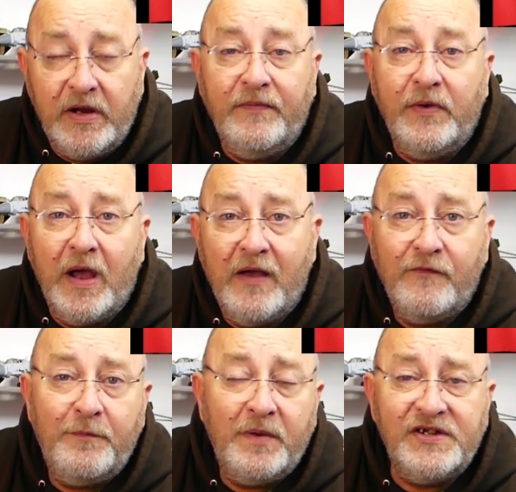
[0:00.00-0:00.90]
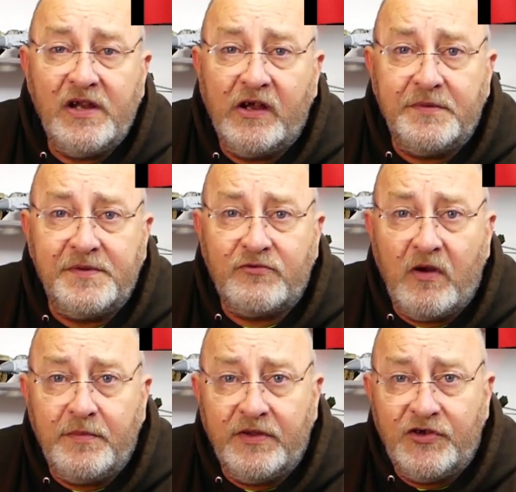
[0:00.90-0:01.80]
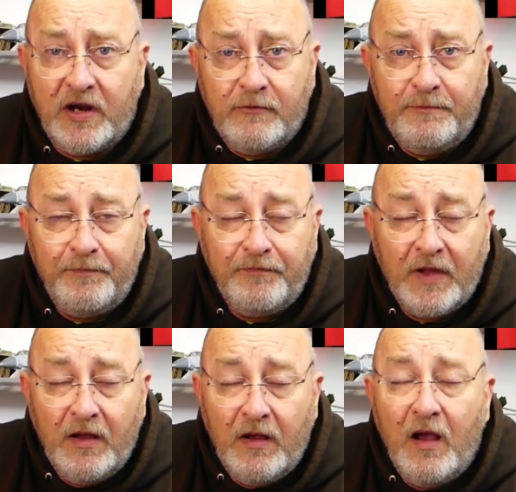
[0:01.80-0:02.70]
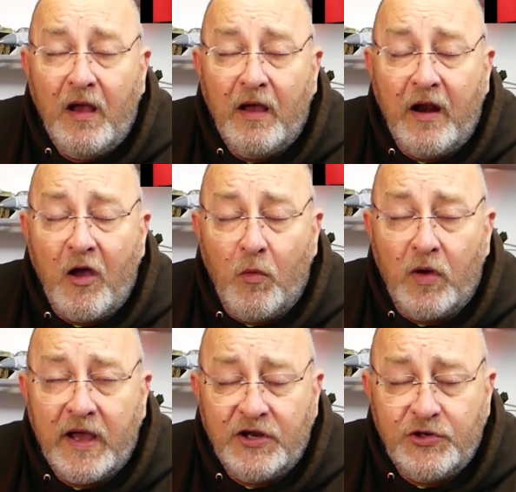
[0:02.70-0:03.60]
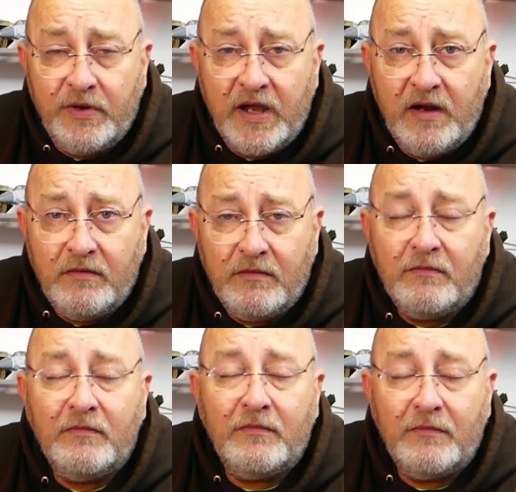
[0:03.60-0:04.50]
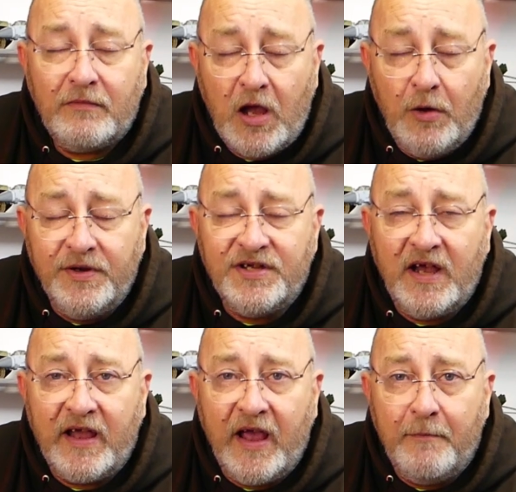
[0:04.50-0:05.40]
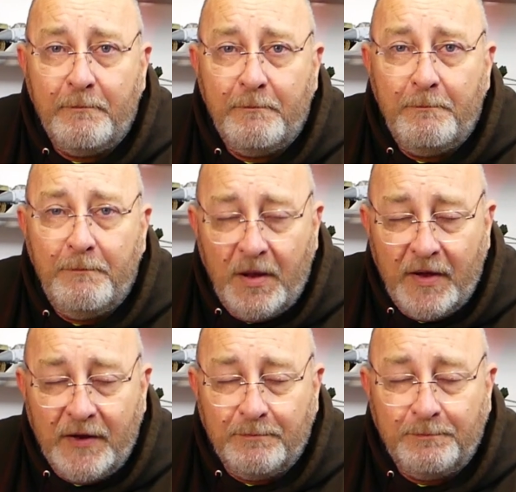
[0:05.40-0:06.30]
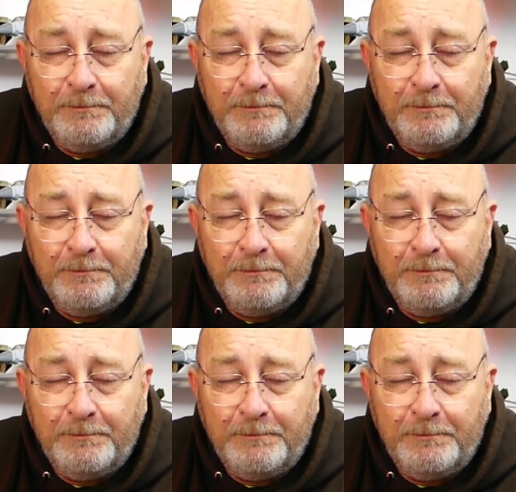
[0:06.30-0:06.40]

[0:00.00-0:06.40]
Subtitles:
If you have, please like and subscribe to the channel, and I will catch you again. Hope you take care. Bye bye.